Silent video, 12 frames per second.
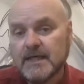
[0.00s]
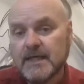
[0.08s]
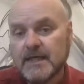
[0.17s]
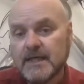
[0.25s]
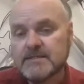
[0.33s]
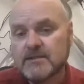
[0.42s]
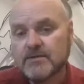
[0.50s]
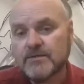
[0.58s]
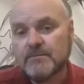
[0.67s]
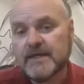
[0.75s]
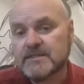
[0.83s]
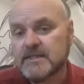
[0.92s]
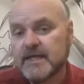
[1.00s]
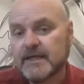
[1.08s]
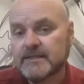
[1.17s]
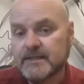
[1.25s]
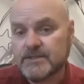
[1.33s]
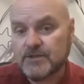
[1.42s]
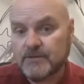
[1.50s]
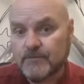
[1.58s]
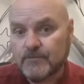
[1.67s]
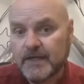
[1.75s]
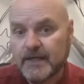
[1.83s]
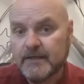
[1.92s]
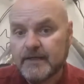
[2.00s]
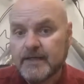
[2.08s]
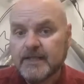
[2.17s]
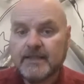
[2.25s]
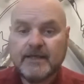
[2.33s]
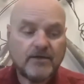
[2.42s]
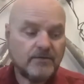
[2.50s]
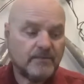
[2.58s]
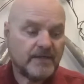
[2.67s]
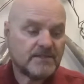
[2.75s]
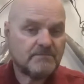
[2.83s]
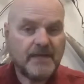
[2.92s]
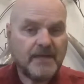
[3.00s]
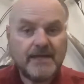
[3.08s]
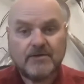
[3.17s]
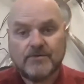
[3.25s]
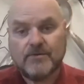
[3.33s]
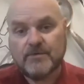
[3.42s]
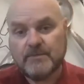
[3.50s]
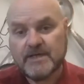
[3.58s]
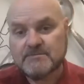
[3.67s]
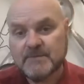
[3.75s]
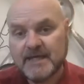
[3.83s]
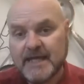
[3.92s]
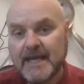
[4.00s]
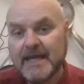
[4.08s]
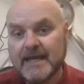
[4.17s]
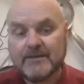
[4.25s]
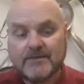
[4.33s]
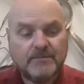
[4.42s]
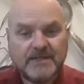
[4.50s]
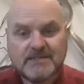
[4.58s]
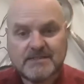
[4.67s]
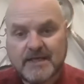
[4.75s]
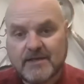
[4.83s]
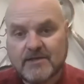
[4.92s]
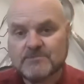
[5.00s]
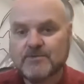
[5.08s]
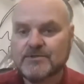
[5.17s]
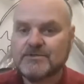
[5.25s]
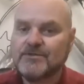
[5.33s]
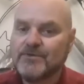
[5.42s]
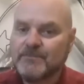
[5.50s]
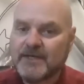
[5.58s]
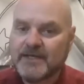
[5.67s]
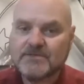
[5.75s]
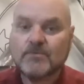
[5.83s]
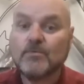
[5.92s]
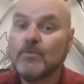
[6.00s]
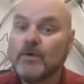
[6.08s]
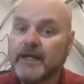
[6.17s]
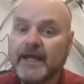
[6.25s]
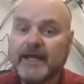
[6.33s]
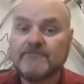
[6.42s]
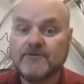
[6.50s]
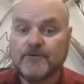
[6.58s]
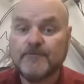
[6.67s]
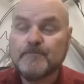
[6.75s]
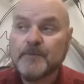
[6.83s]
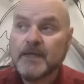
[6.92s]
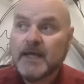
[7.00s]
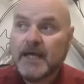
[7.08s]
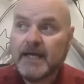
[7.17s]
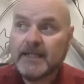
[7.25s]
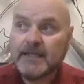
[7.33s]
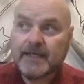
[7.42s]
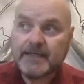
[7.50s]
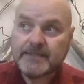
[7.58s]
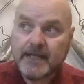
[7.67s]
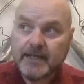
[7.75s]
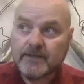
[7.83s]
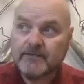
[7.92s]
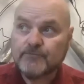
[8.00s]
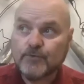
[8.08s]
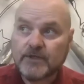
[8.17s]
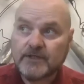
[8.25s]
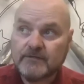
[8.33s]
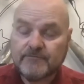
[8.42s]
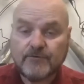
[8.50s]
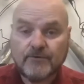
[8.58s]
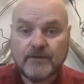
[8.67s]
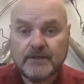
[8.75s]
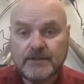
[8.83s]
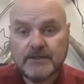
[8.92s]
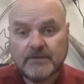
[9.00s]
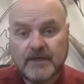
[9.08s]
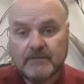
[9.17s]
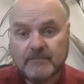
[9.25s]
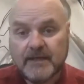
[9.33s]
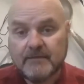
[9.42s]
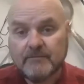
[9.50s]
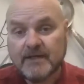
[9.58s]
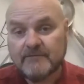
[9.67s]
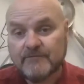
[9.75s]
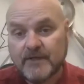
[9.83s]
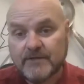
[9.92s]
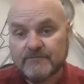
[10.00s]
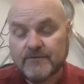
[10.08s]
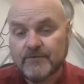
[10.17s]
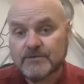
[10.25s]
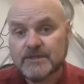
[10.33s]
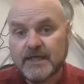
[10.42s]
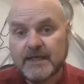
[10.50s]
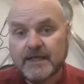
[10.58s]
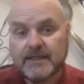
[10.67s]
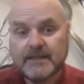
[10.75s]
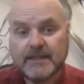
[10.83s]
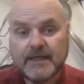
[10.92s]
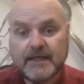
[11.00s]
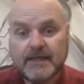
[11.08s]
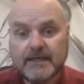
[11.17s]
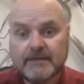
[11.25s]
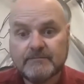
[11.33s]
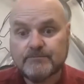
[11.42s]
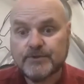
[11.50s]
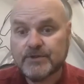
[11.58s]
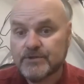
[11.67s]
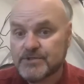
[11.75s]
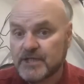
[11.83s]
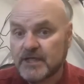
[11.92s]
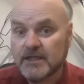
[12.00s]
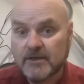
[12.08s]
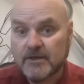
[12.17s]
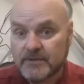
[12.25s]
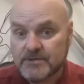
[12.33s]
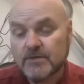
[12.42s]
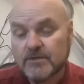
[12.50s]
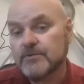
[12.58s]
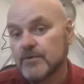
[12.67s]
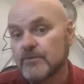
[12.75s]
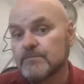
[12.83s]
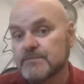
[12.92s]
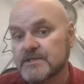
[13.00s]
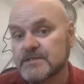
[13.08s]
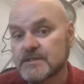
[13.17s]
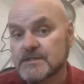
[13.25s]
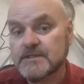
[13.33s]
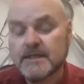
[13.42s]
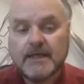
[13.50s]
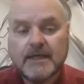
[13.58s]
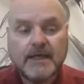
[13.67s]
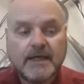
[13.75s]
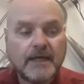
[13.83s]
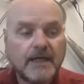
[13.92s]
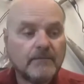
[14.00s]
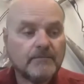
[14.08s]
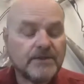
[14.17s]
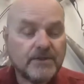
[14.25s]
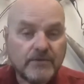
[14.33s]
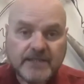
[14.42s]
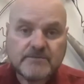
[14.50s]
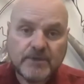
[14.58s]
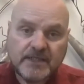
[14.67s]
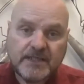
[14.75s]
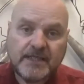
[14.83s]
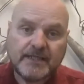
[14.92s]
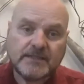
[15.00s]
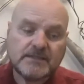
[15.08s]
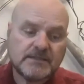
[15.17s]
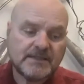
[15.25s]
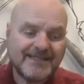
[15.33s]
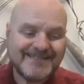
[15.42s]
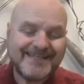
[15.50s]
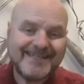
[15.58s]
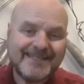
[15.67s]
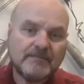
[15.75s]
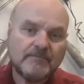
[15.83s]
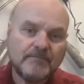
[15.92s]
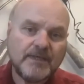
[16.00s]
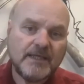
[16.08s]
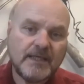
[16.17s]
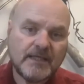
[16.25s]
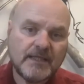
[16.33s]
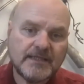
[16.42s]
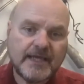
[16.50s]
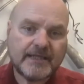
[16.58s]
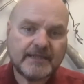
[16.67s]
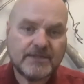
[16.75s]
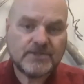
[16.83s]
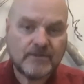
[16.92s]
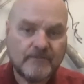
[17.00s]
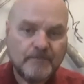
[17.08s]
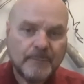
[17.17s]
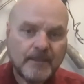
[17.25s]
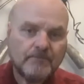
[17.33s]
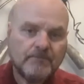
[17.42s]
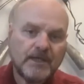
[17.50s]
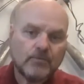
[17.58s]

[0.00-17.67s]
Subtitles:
is they're the best technician, right? They are the best baker, they're the best mechanic, they're the best salesperson, they're the best what have you, and they get tired of working for, and making money for other folks, and they put their shingle out and start their own business. But their expertise is in being the technician, being